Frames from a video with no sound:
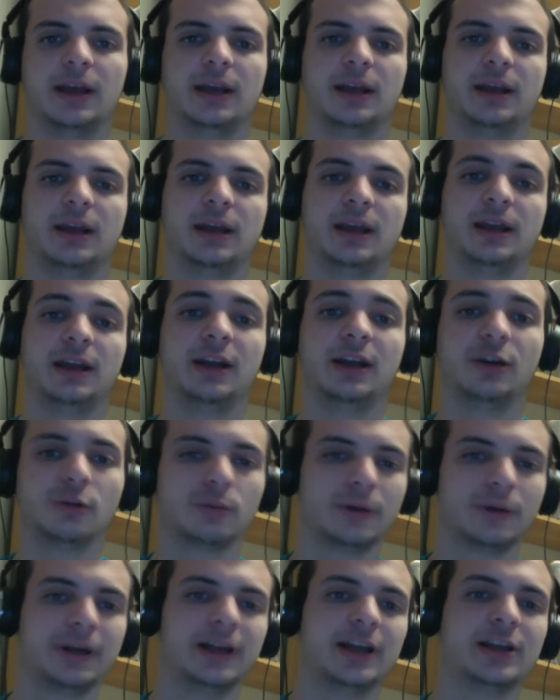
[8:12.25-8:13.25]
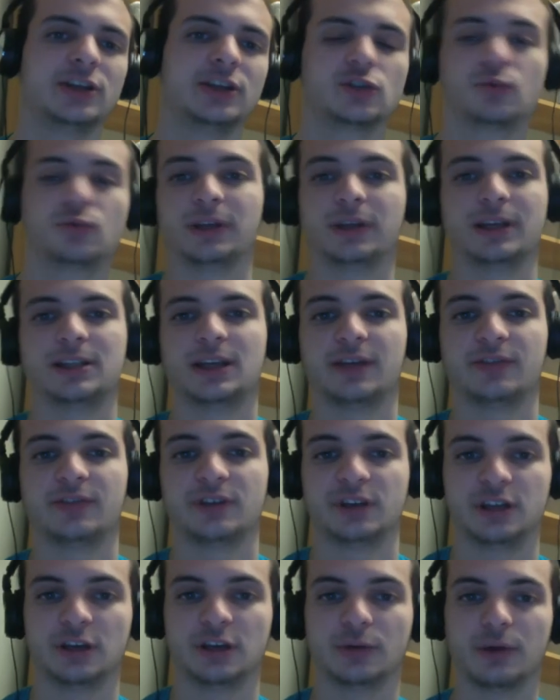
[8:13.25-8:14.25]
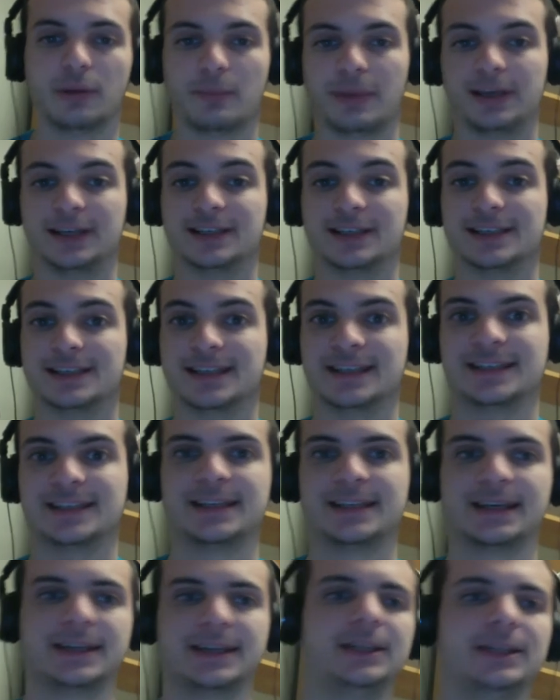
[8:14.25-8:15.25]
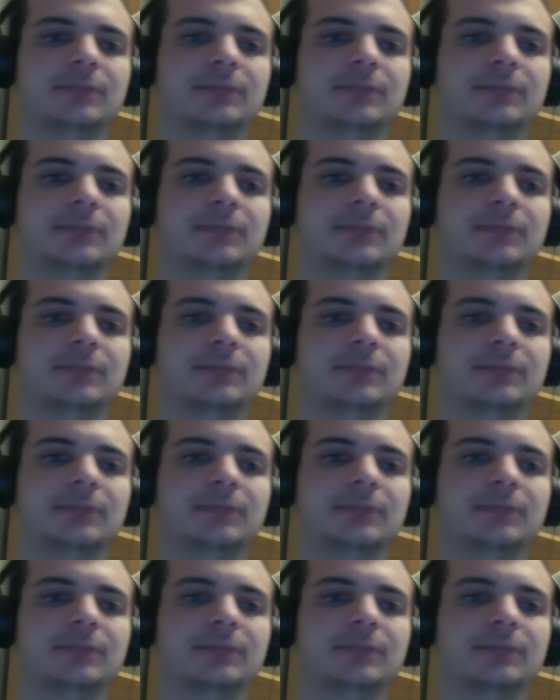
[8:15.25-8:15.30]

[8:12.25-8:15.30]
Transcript: and in Arena it's just really tough to deal with minions this sticky.